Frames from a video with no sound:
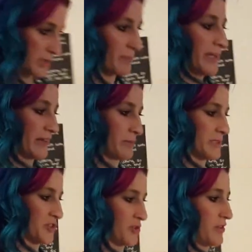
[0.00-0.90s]
to be in the
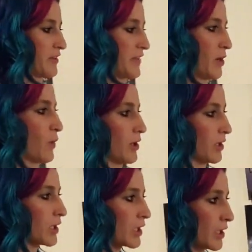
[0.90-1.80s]
position that they
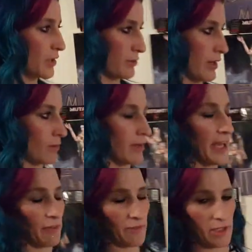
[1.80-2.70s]
were throughout
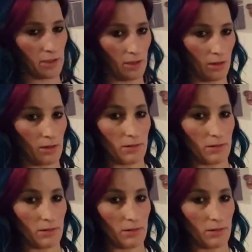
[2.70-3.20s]
life, and